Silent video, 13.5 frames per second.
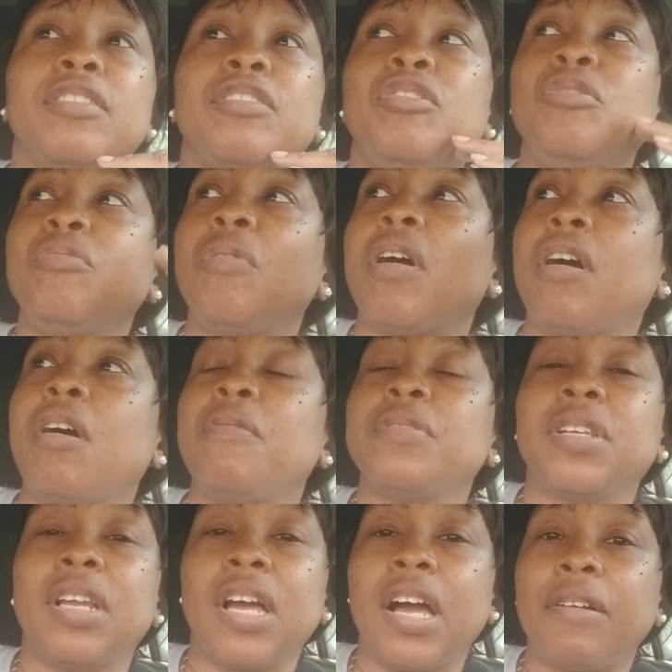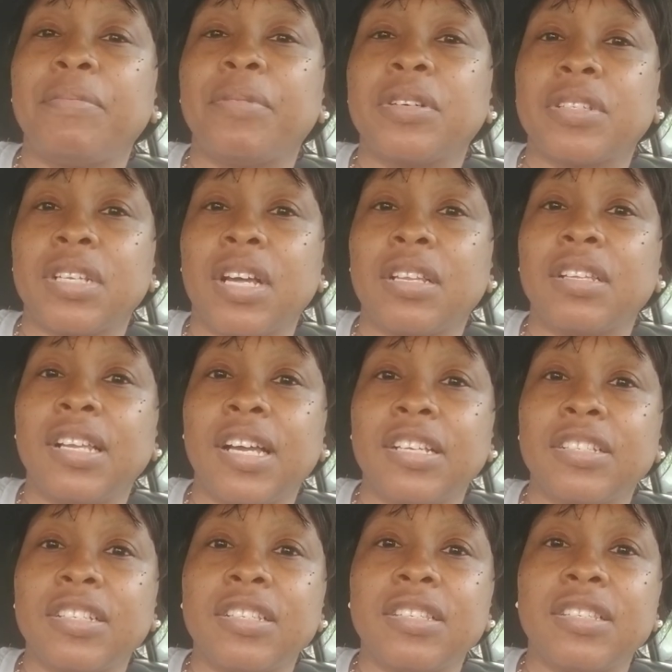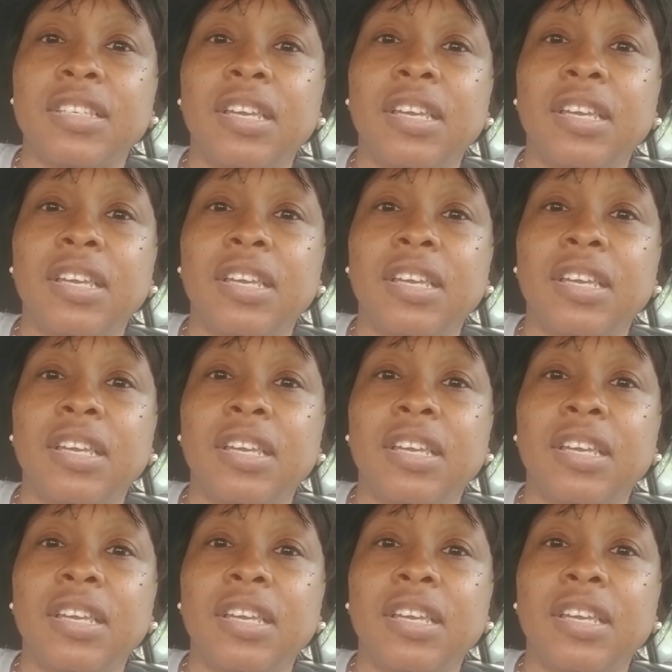you are always going to have personality clashes,